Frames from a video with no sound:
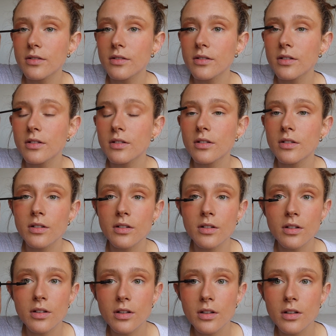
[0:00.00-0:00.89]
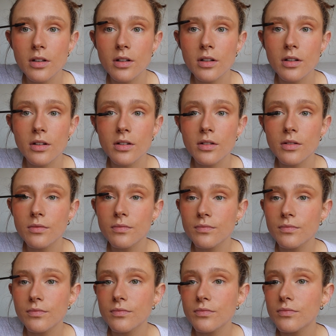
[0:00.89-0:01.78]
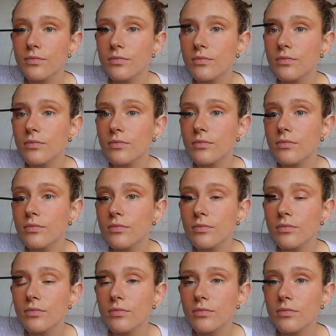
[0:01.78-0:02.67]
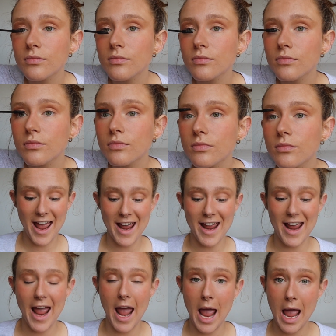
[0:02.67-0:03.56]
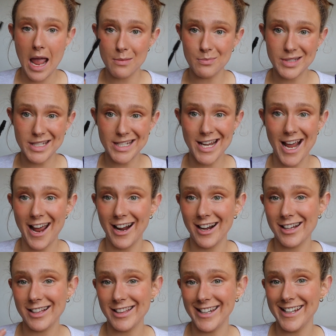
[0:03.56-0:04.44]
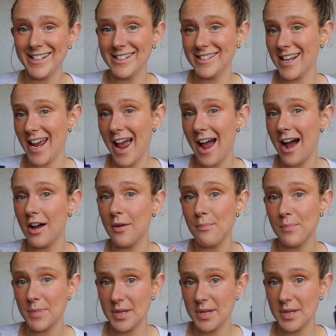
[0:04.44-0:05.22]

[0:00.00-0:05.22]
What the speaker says: It can be a bit of a thick layer, that's fine. And then I have a empty and cleaned out